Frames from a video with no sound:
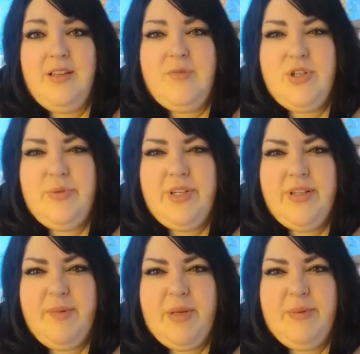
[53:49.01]
I'm sure you wouldn't
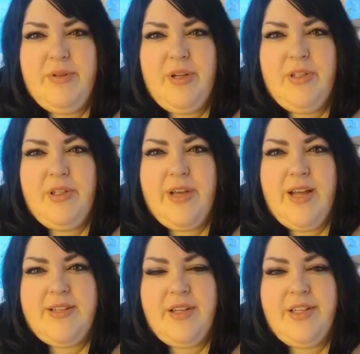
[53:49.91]
like people calling your
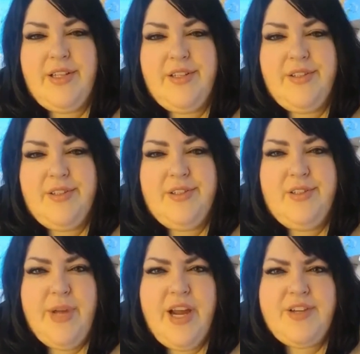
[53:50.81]
cats ugly.
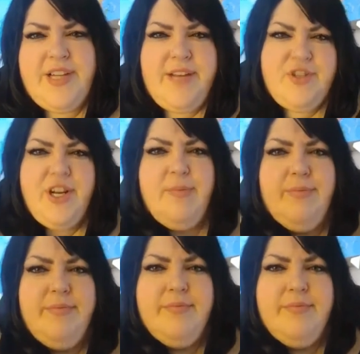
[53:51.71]
Who cares, Dave? Shut up.